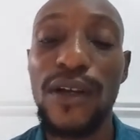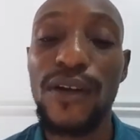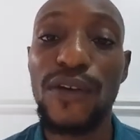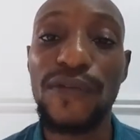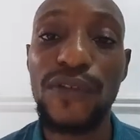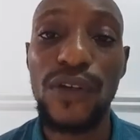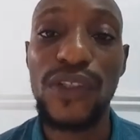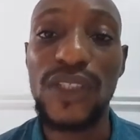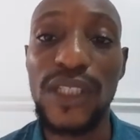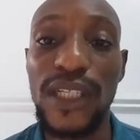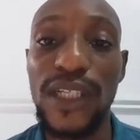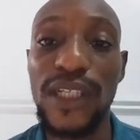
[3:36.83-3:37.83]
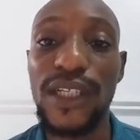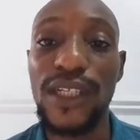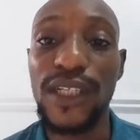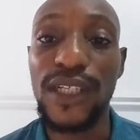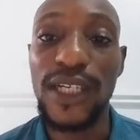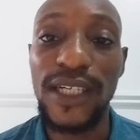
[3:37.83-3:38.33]
Of course,
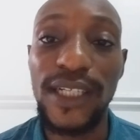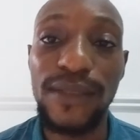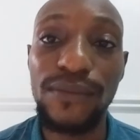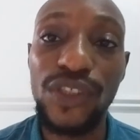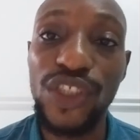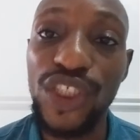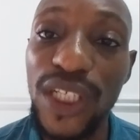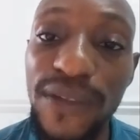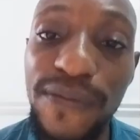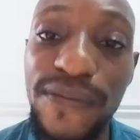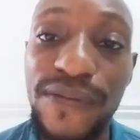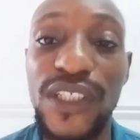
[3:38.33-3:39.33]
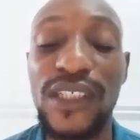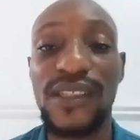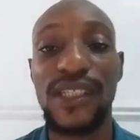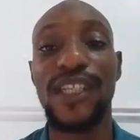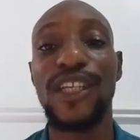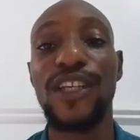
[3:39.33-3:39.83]
the um, chief, the
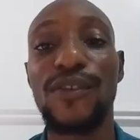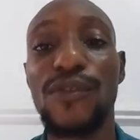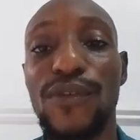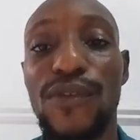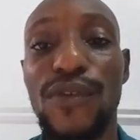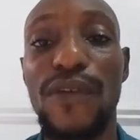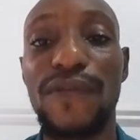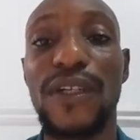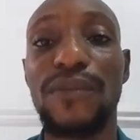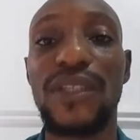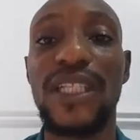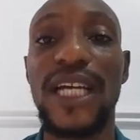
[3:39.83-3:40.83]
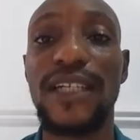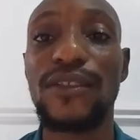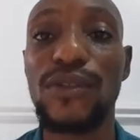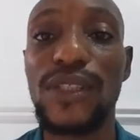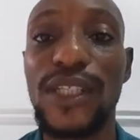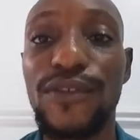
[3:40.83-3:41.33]
CEO of um,
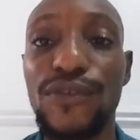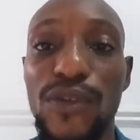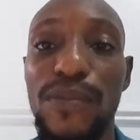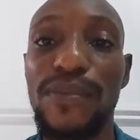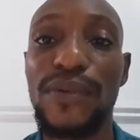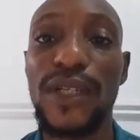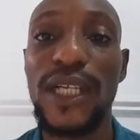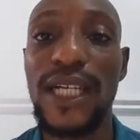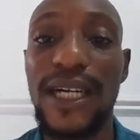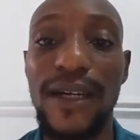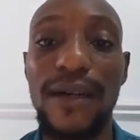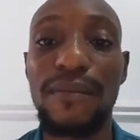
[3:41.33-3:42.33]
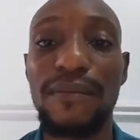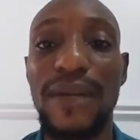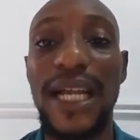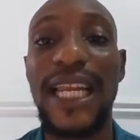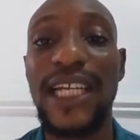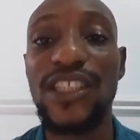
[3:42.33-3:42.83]
Dangote Group,
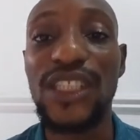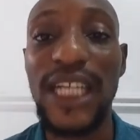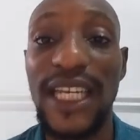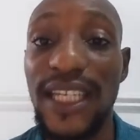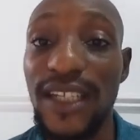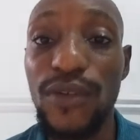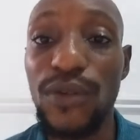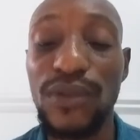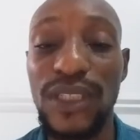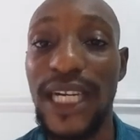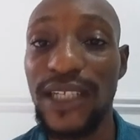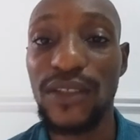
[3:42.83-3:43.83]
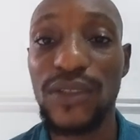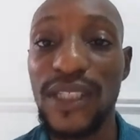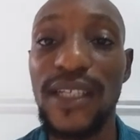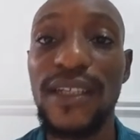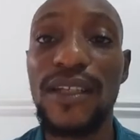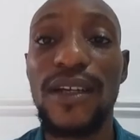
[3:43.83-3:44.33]
Alhaji Aliko
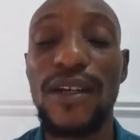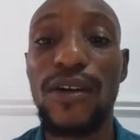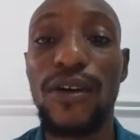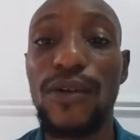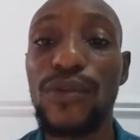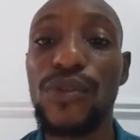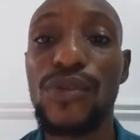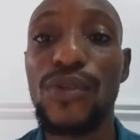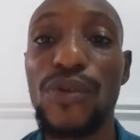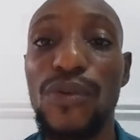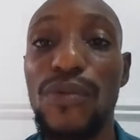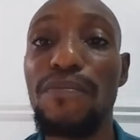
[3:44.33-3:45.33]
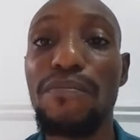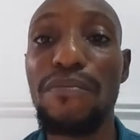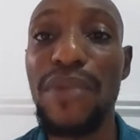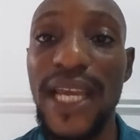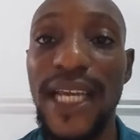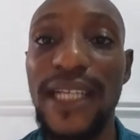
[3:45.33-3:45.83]
Dangote, also
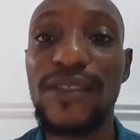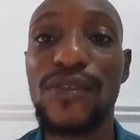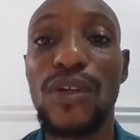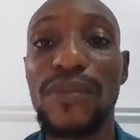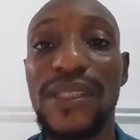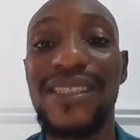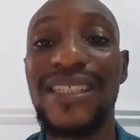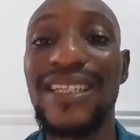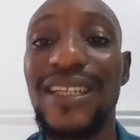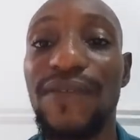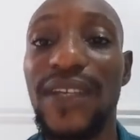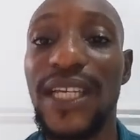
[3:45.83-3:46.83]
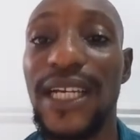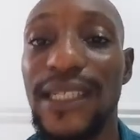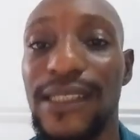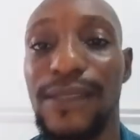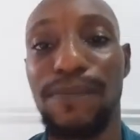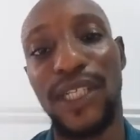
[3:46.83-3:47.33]
made some
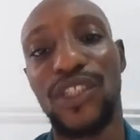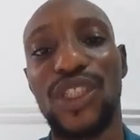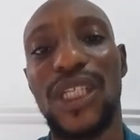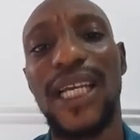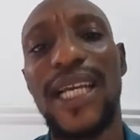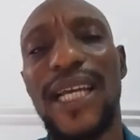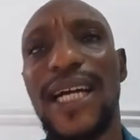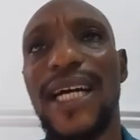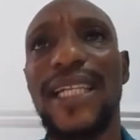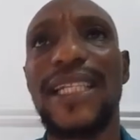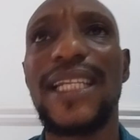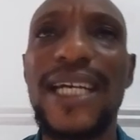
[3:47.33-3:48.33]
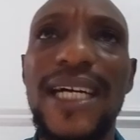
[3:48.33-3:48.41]
significant speech, and